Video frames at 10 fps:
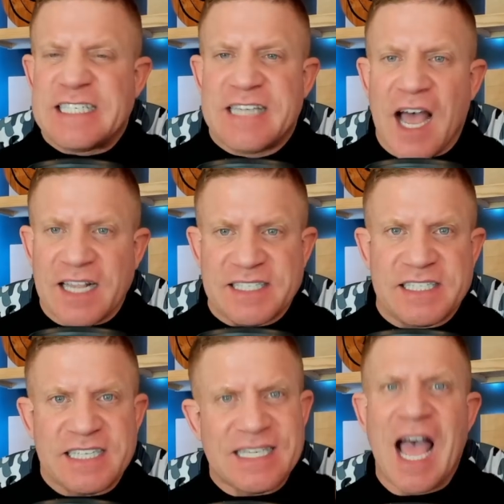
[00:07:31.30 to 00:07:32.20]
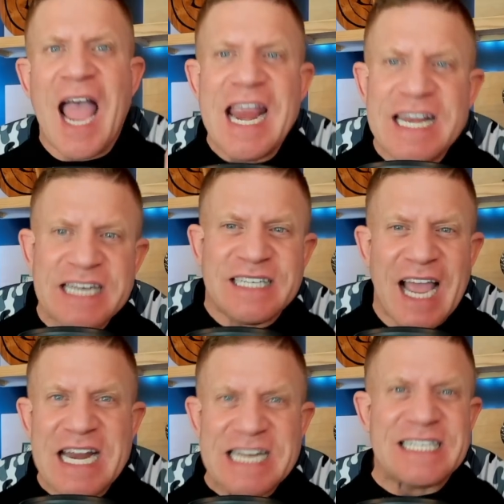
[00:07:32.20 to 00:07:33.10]
dust, tiny,
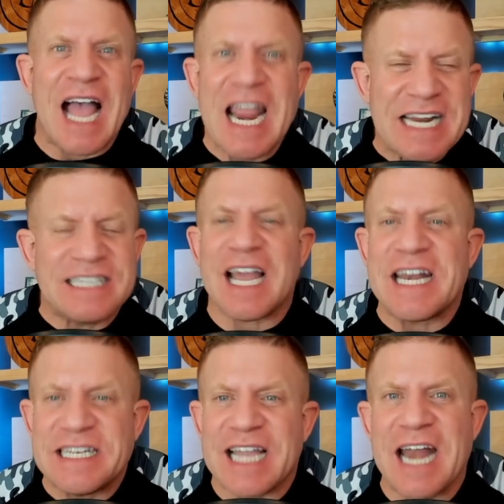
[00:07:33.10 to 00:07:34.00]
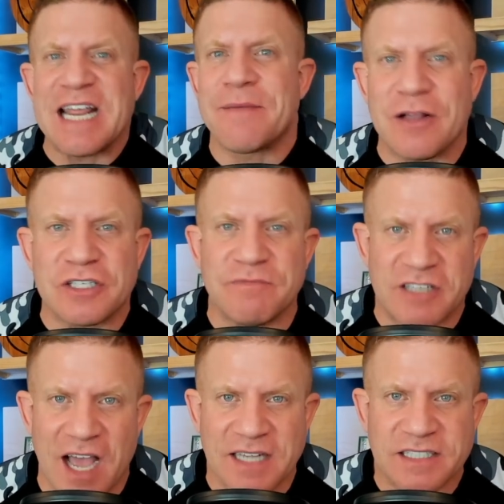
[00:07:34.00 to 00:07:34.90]
tiny, tiny, tiny, tiny amounts
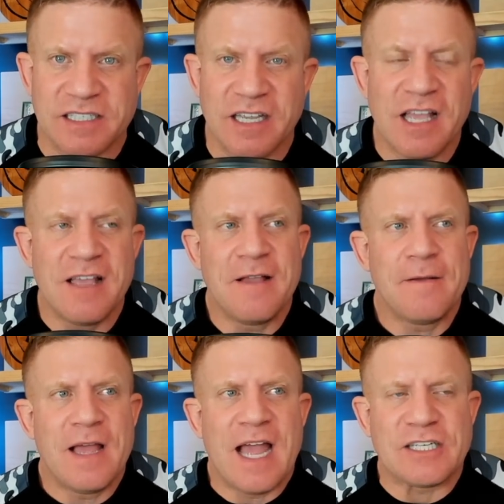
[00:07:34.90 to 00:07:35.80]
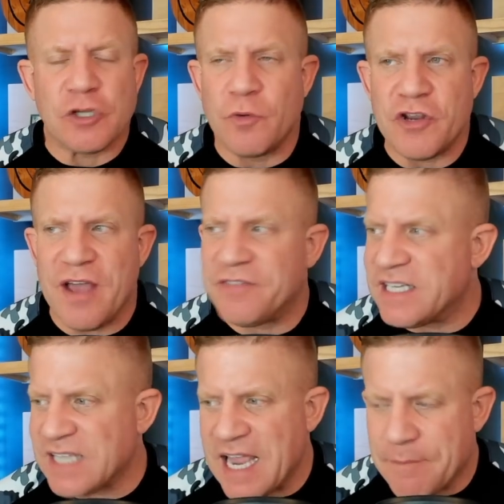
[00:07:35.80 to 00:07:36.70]
of dust. And so when you have
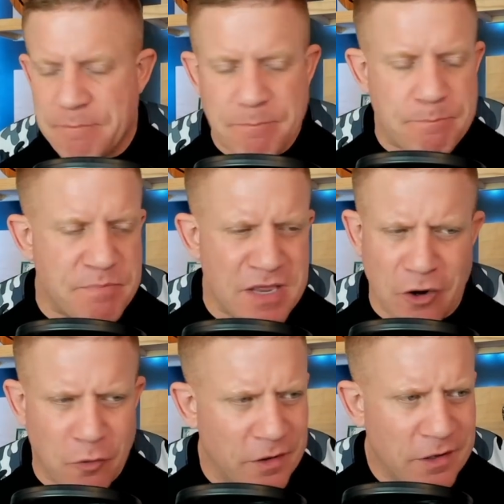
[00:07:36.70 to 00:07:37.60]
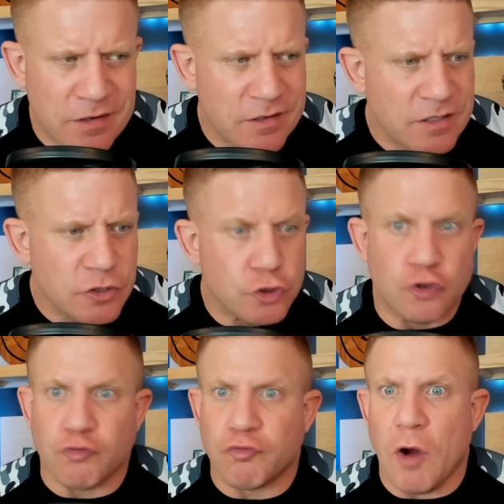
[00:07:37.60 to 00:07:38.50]
these, like, you know,
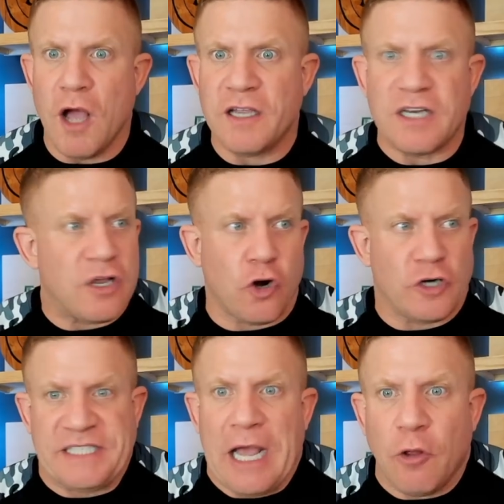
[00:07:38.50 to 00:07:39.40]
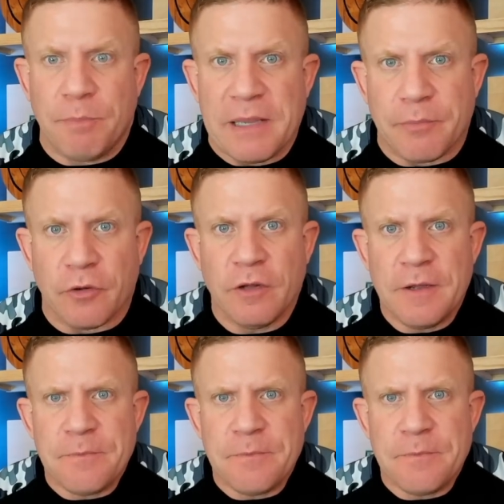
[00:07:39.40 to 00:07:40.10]
drug cartel people,